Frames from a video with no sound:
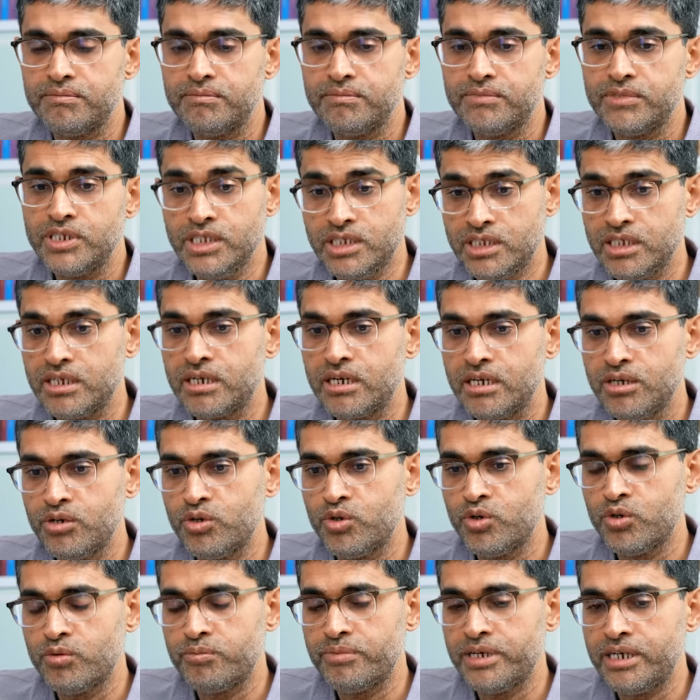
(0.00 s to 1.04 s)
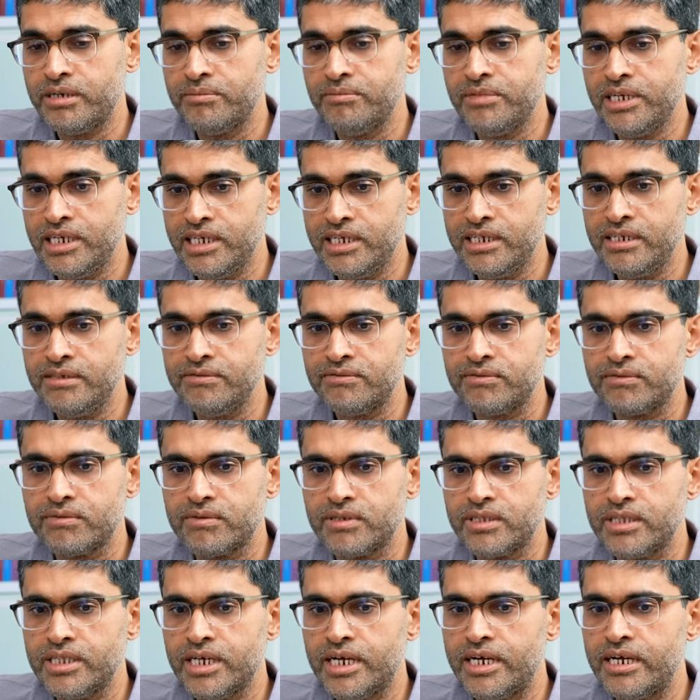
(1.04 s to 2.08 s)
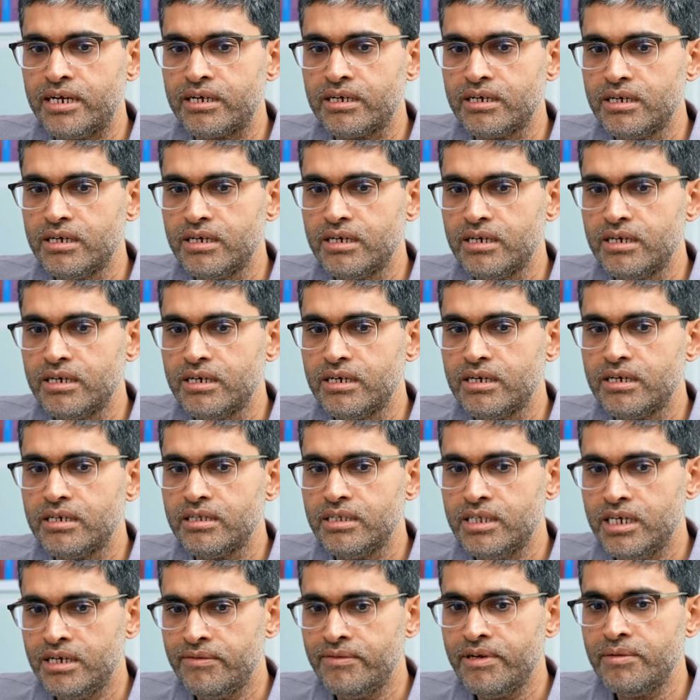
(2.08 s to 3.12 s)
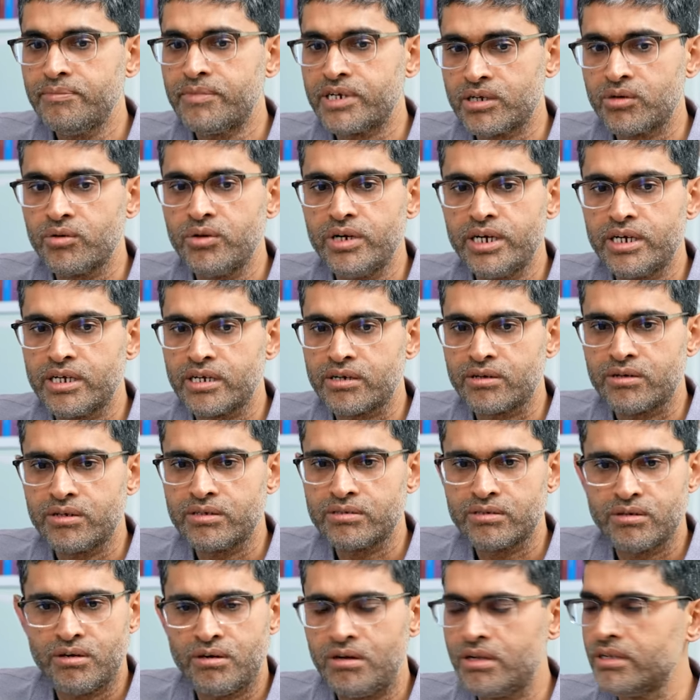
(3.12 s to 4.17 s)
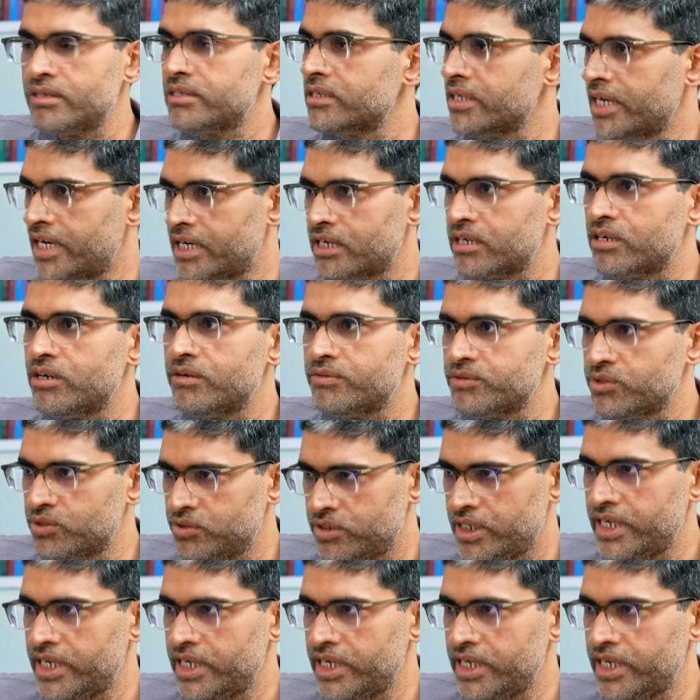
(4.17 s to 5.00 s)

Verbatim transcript: sincerely hope and believe that they will percolate across all strata of mm-hmm.